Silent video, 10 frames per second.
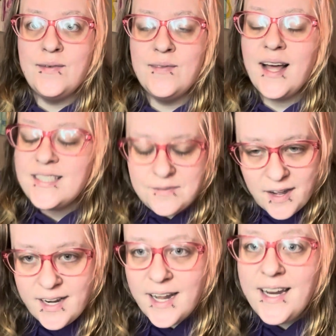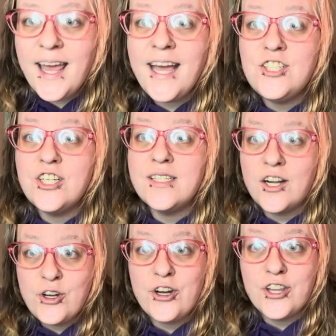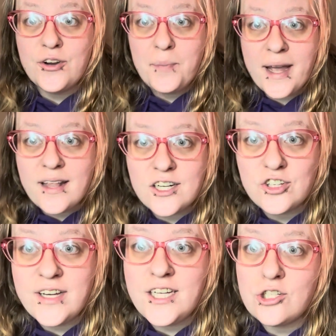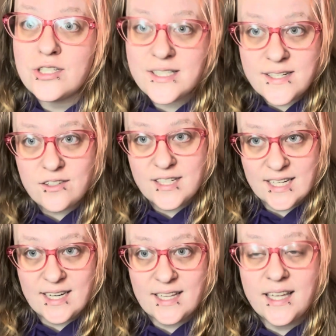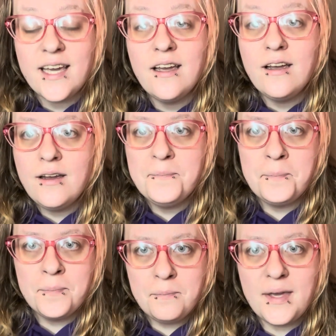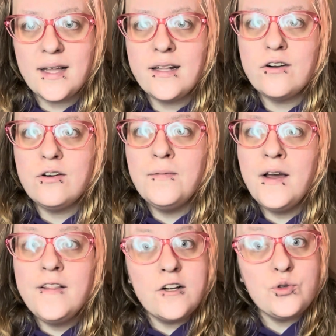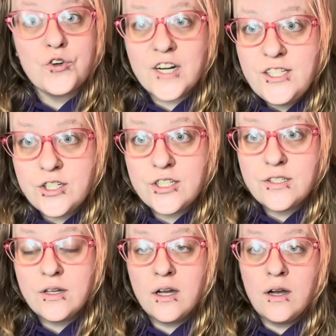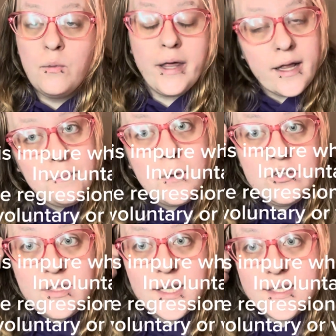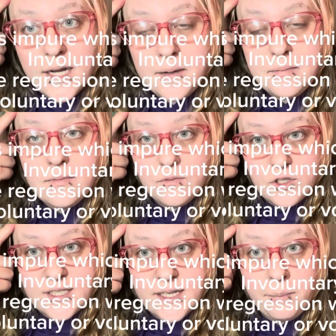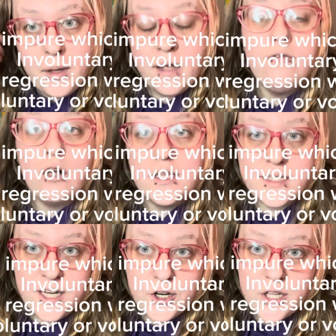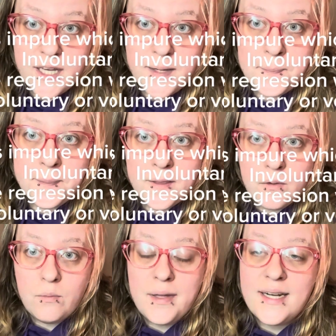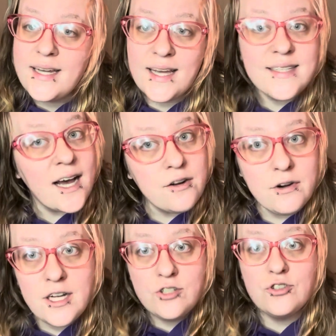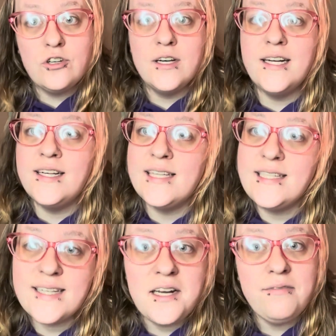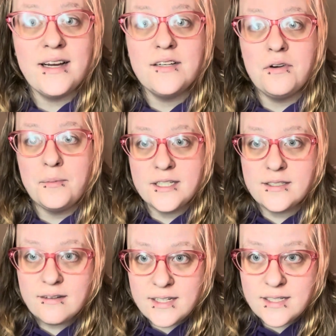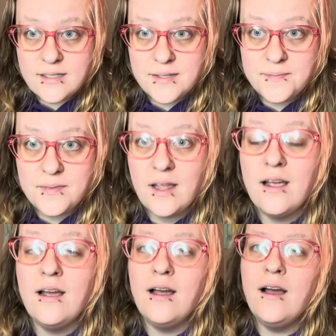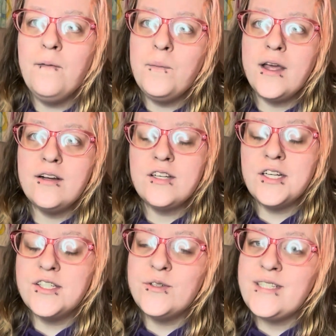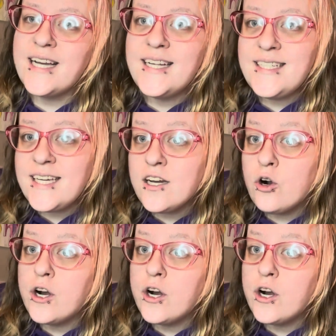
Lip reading: That's fine. Any ages under your biological age is still technically being a little. There's regressors. We most of the time will slip involuntarily, meaning it's out of our control and it is a side effect of our mental illness. There's also DID or